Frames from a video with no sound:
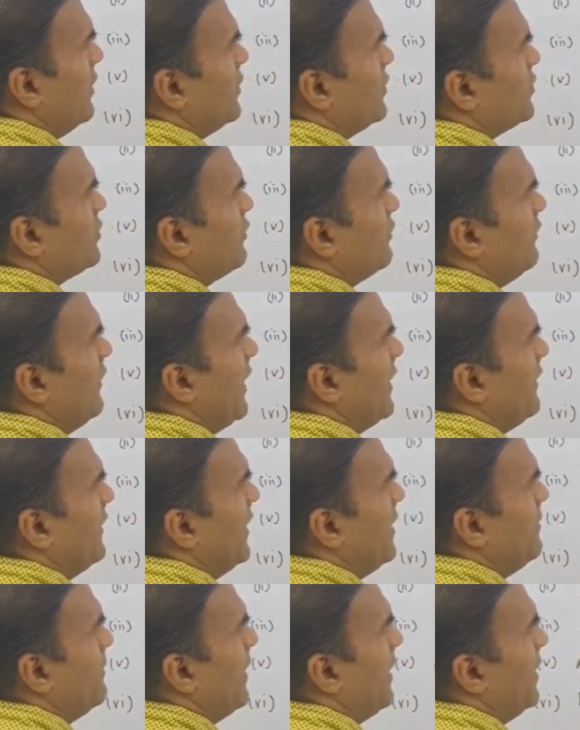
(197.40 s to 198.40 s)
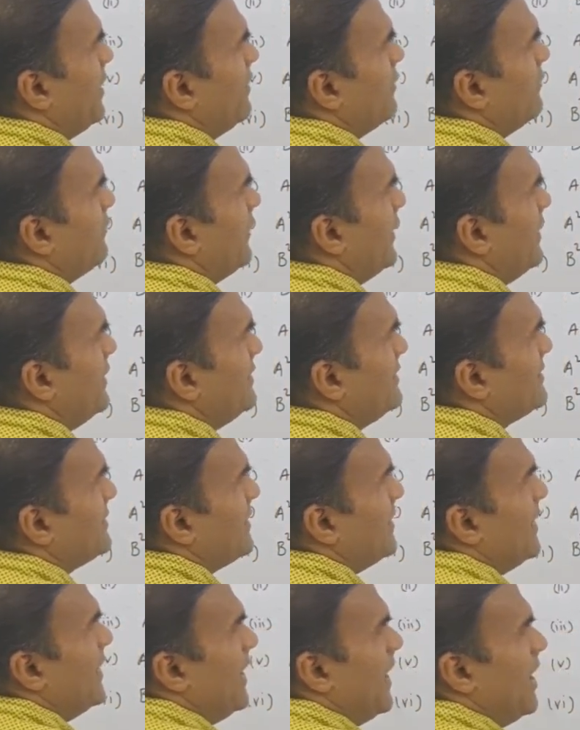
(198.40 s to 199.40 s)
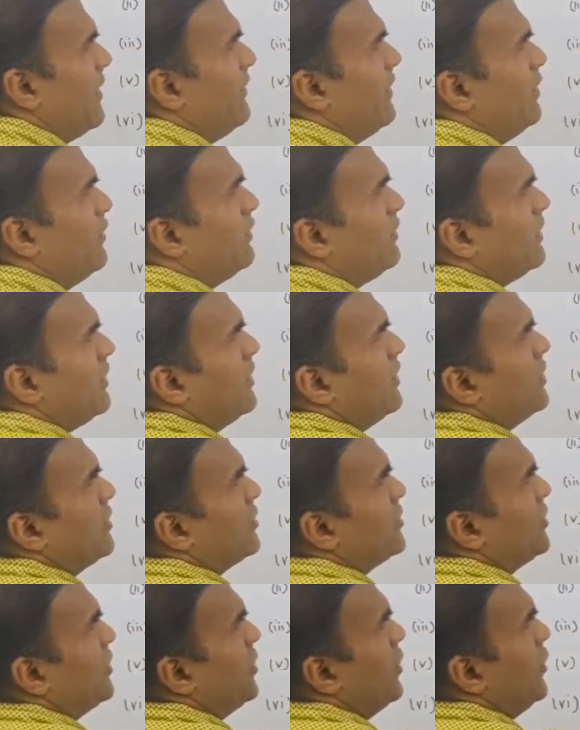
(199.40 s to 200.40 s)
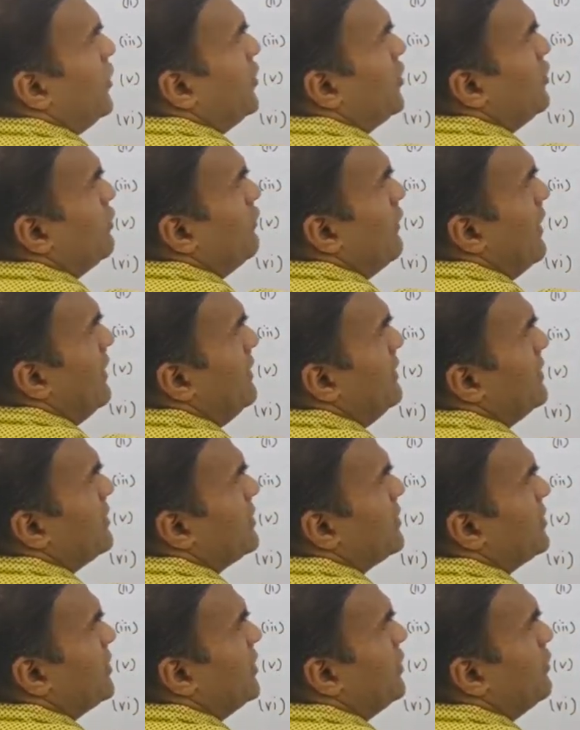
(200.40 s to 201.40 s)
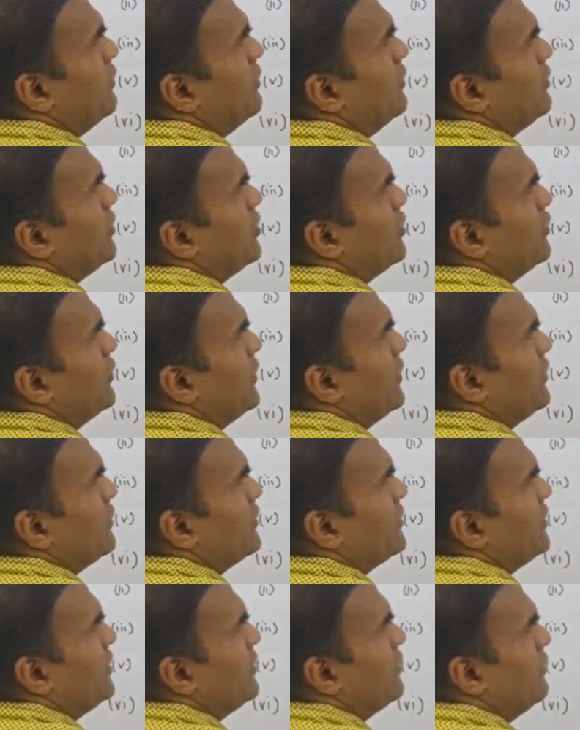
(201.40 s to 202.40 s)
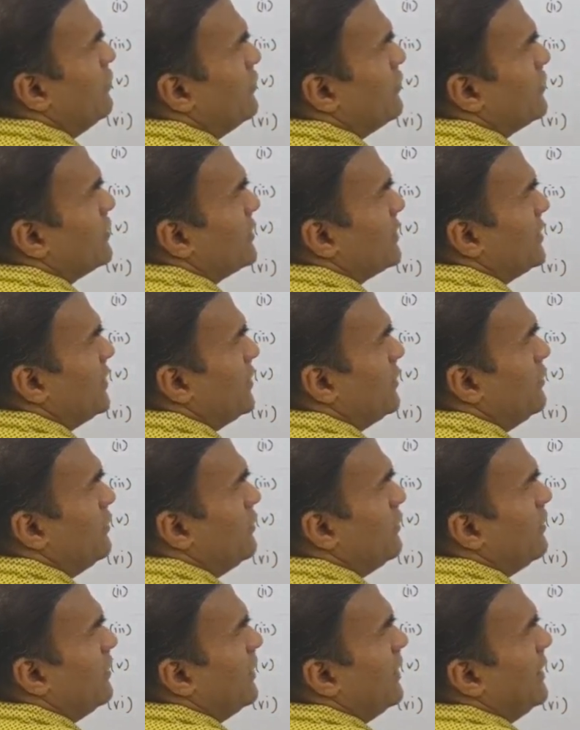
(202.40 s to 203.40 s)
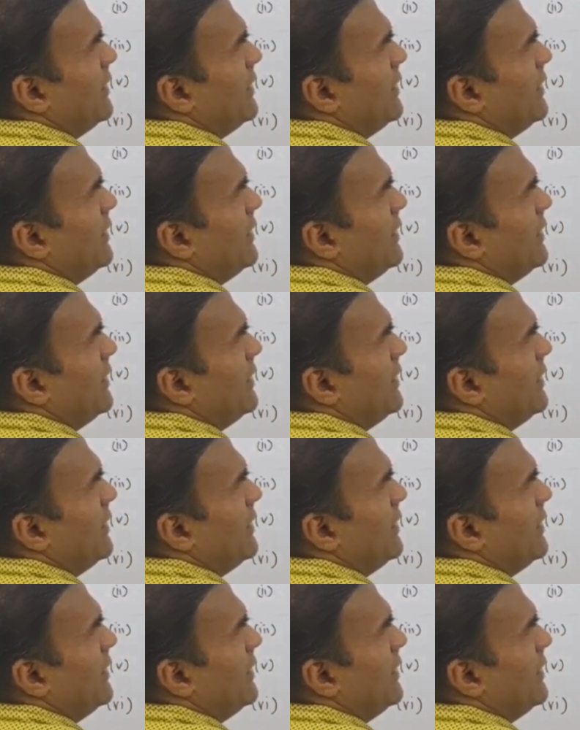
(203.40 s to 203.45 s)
So finally, my dear friends, have a look. 0 into 1, 0. 2 into 0, 0.